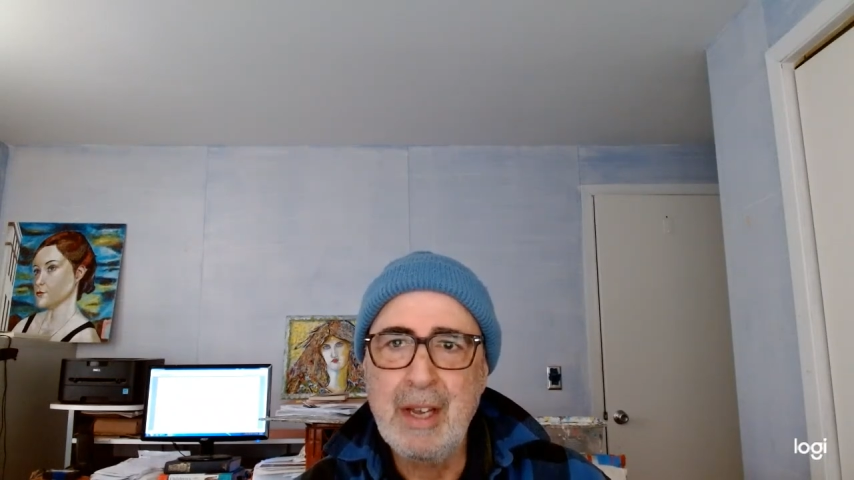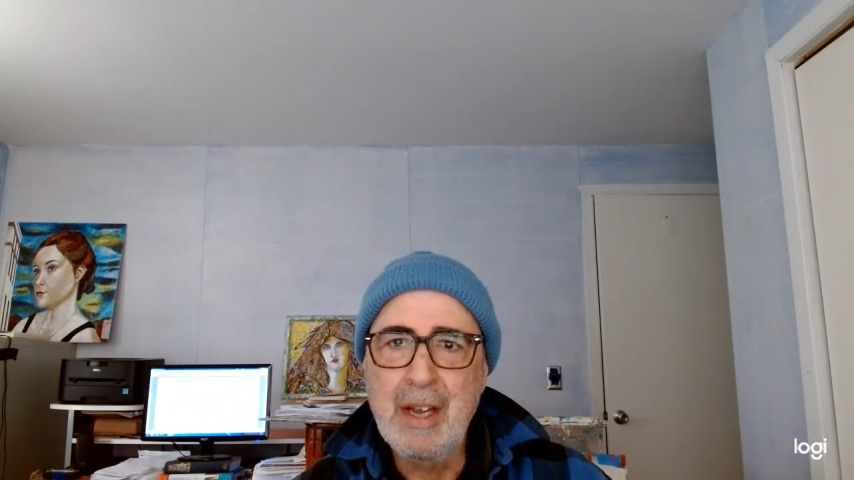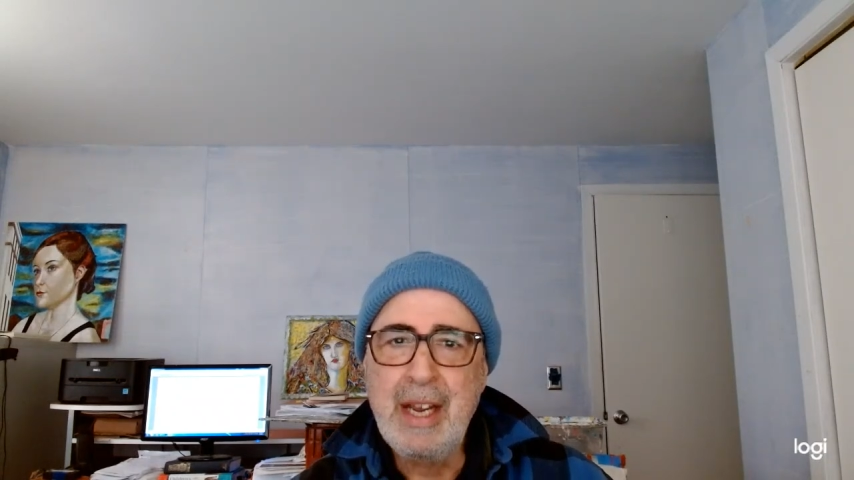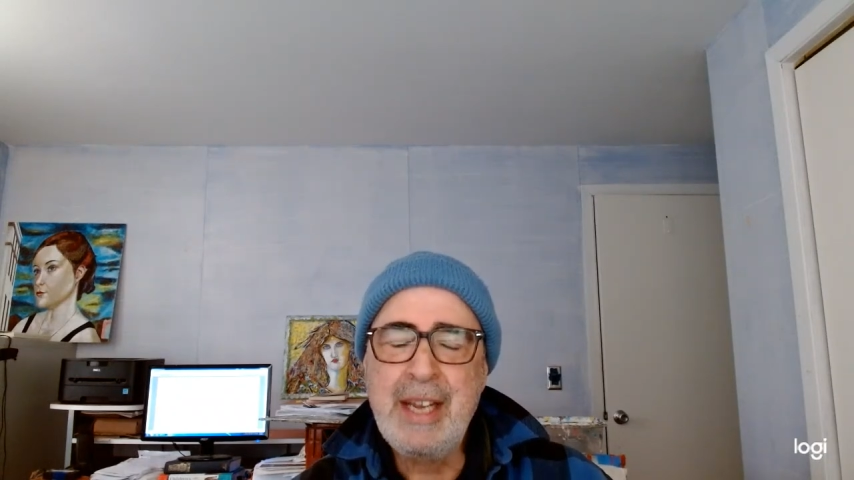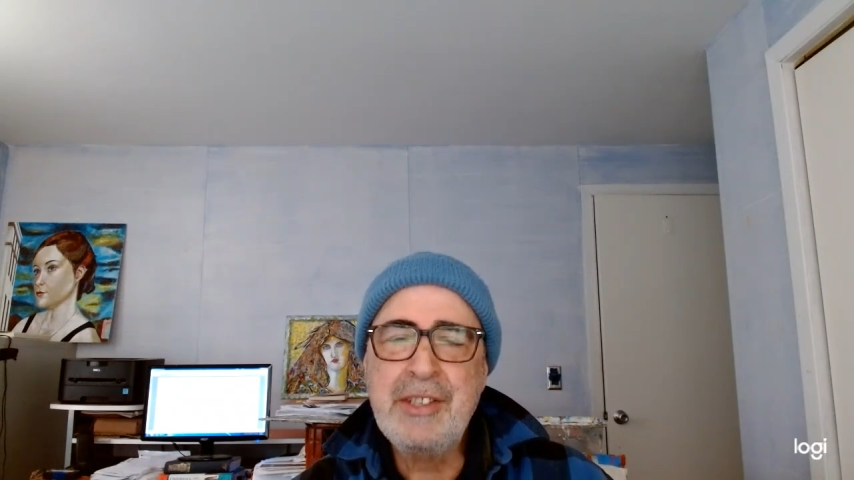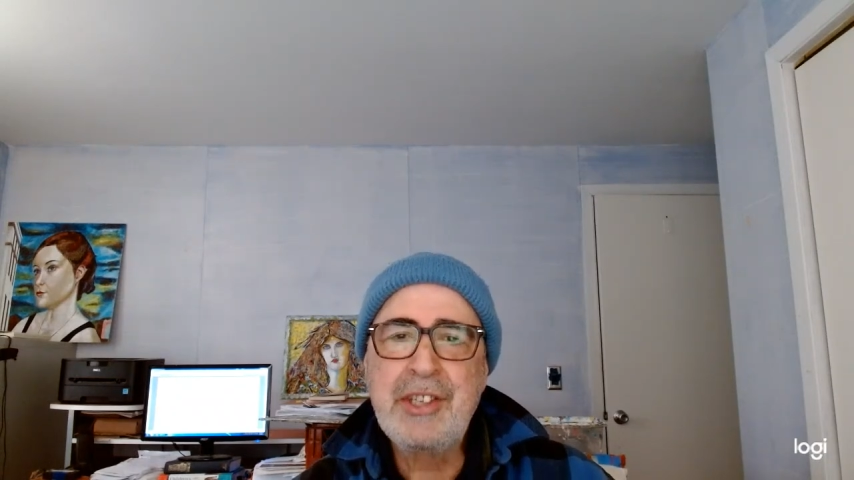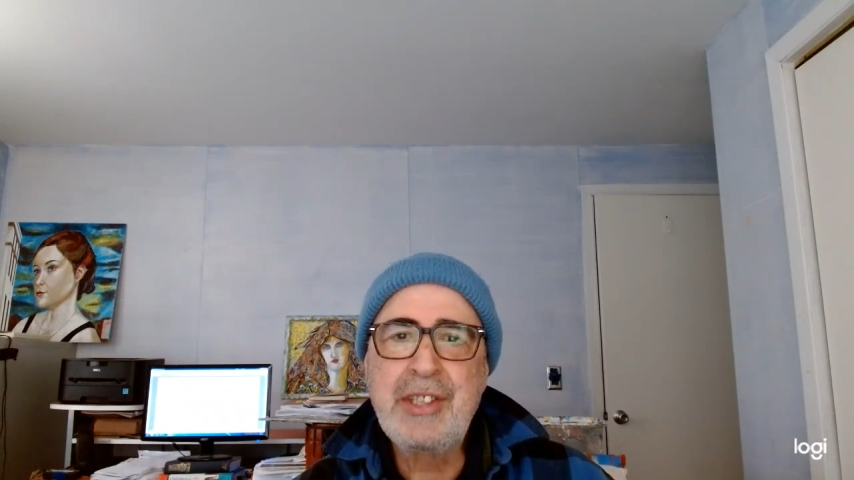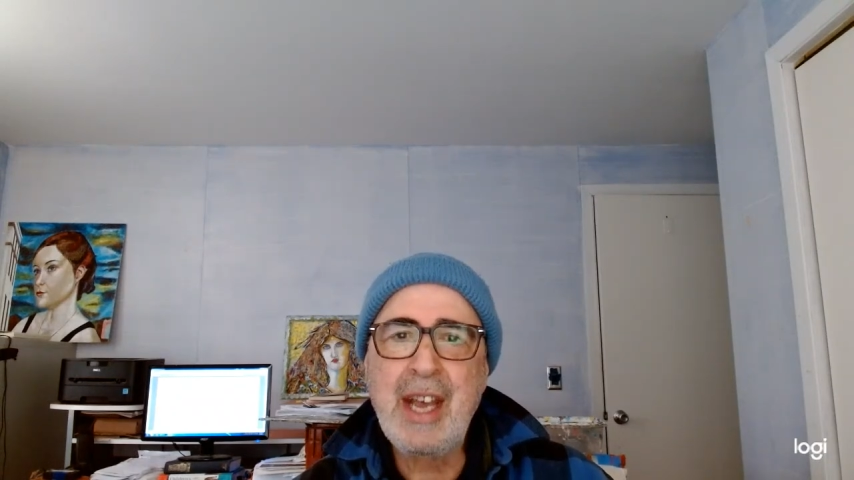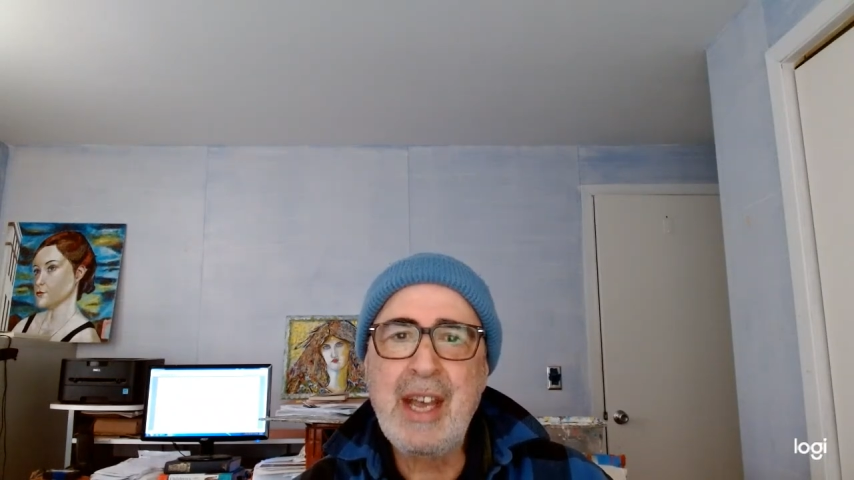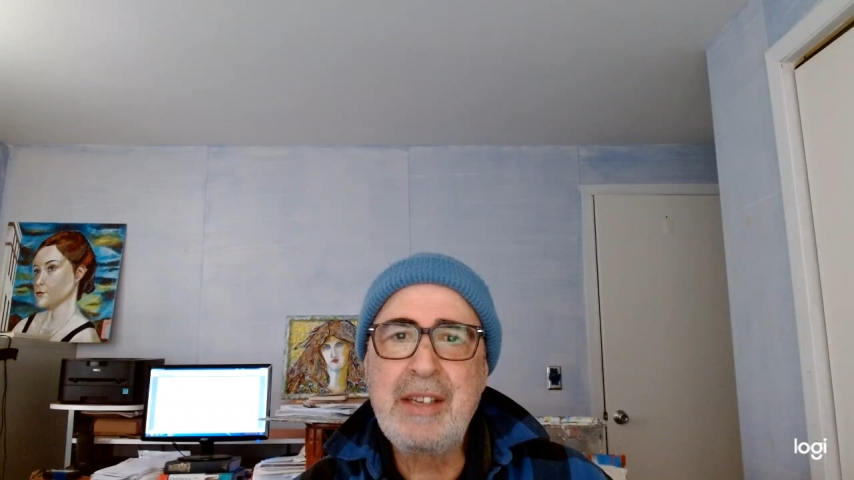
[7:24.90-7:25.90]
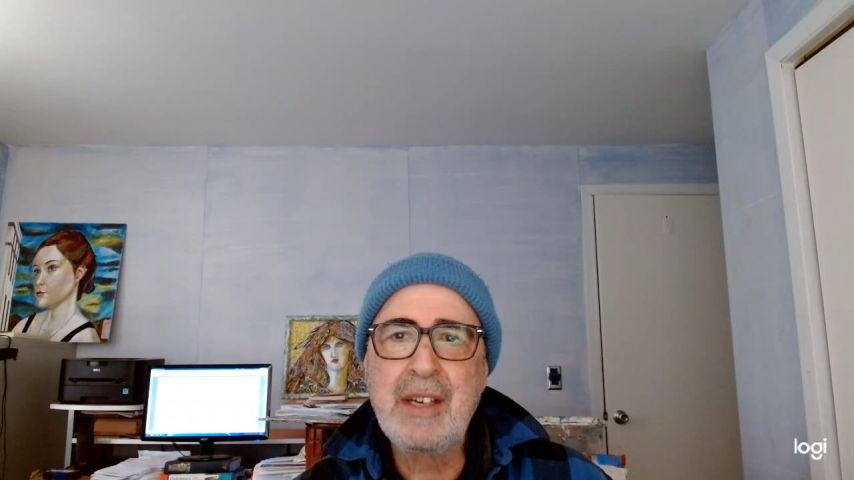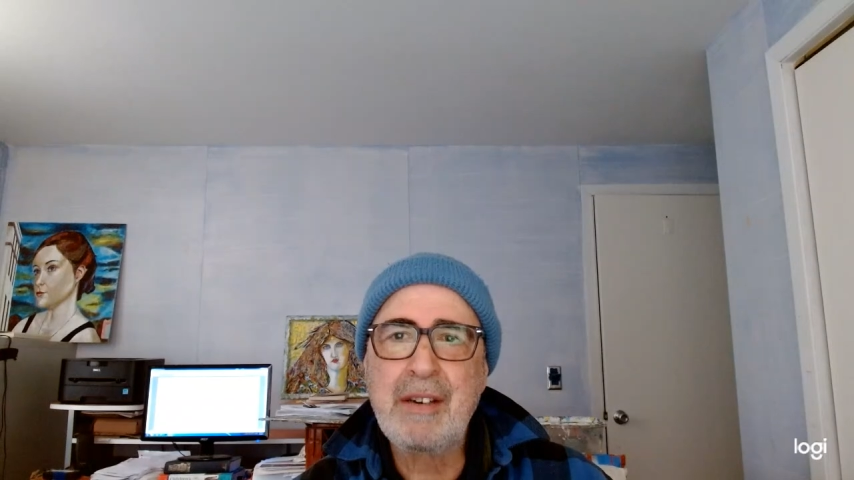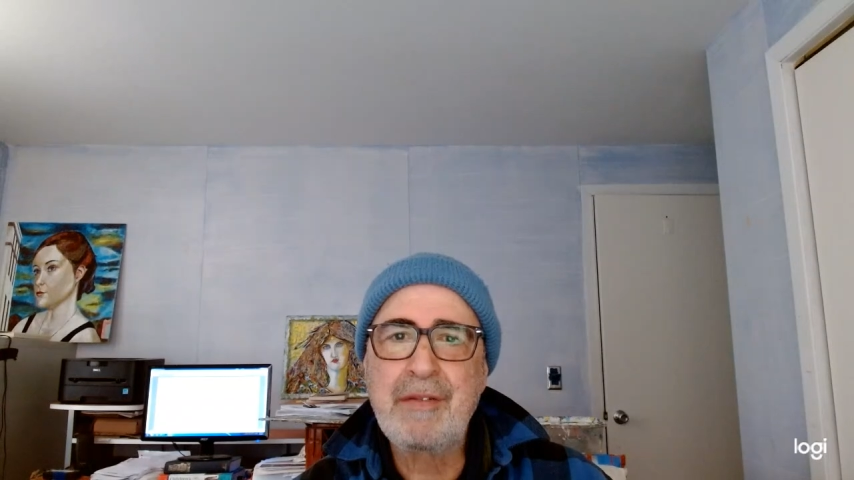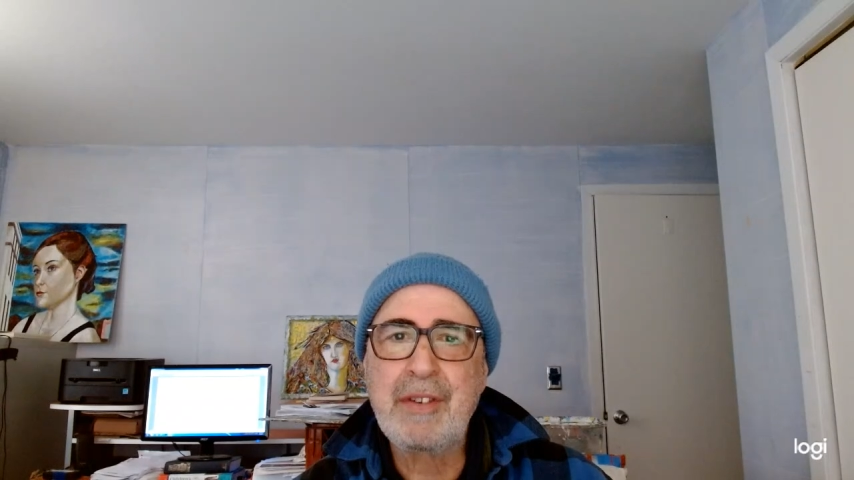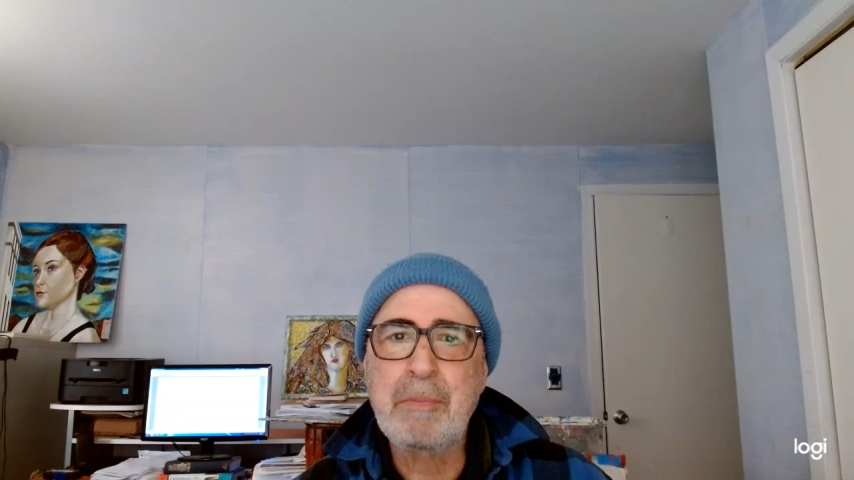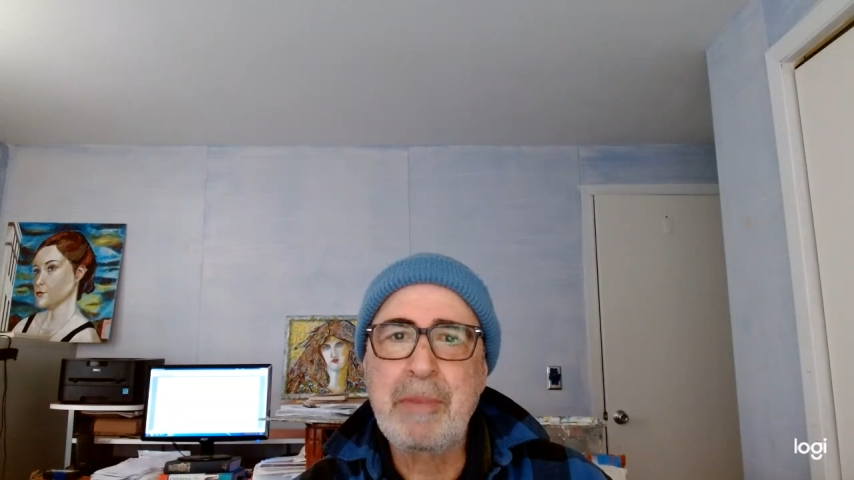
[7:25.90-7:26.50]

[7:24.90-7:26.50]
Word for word: Instead of